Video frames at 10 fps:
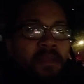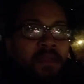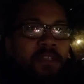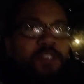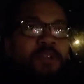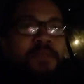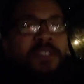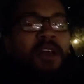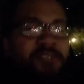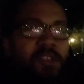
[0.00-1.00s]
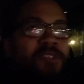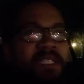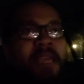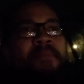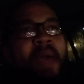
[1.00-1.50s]
The scriptures also
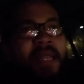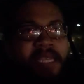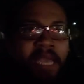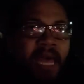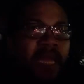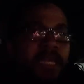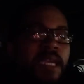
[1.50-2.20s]
say in Malachi